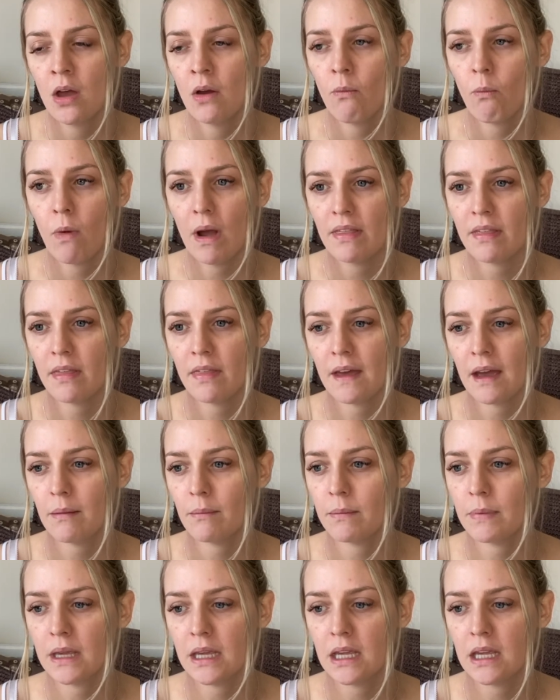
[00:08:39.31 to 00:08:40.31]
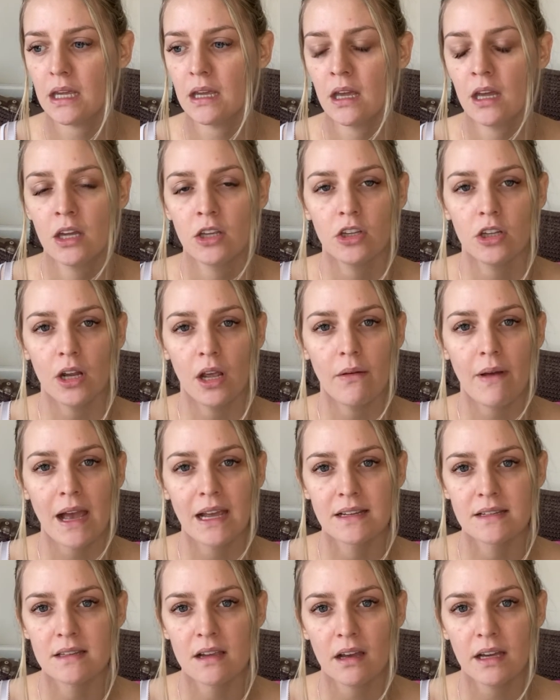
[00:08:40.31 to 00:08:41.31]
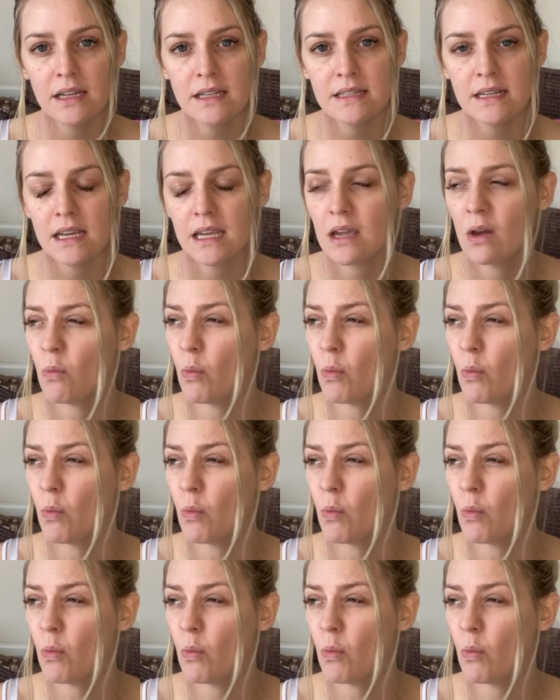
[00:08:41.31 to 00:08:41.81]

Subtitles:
whether that be, you know, anxiety.